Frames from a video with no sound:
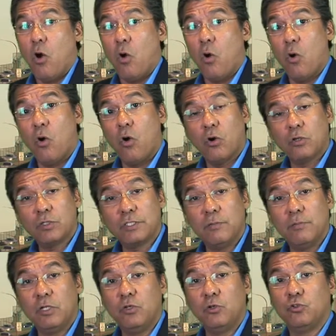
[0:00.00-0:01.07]
or
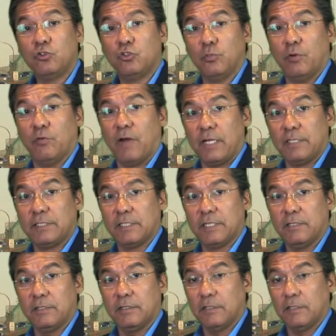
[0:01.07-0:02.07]
somebody who's supervising it,